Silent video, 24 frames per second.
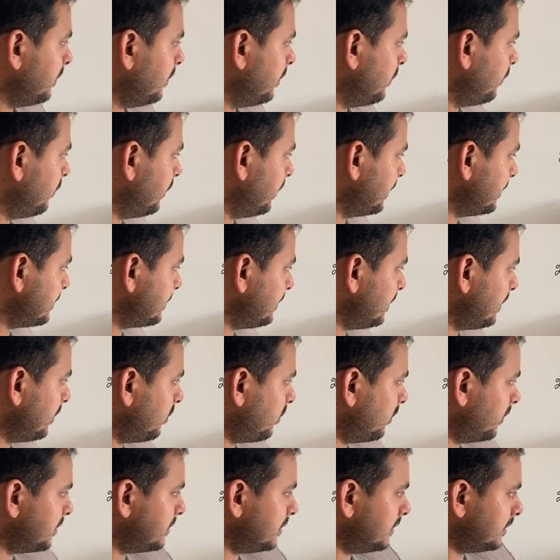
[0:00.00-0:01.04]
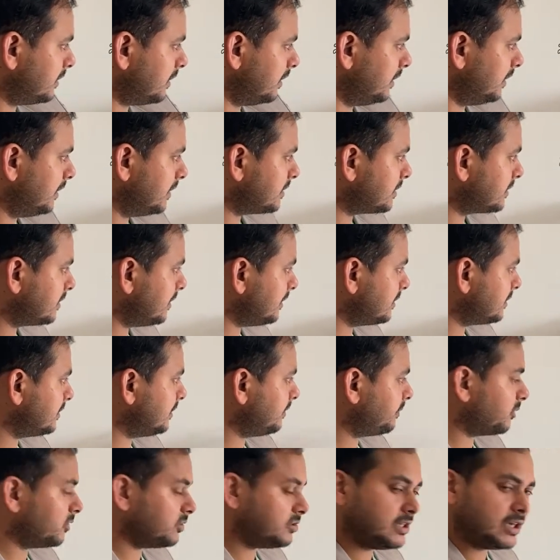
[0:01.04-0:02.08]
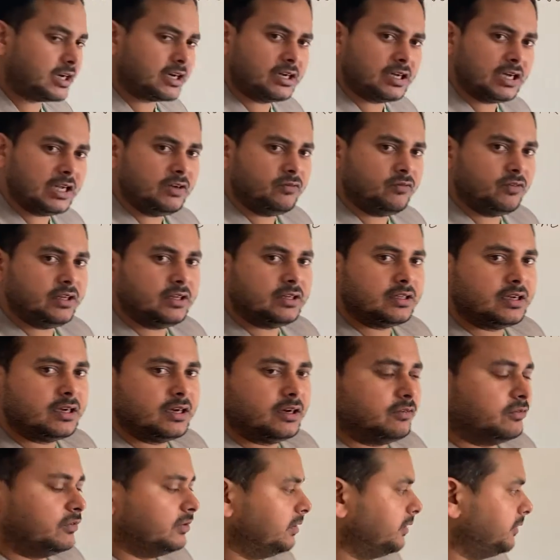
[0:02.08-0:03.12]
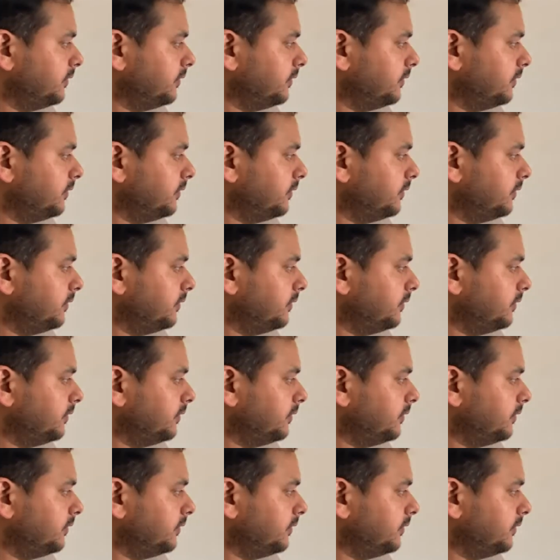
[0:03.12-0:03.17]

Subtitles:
what is the horizontal distance the projectile will cover?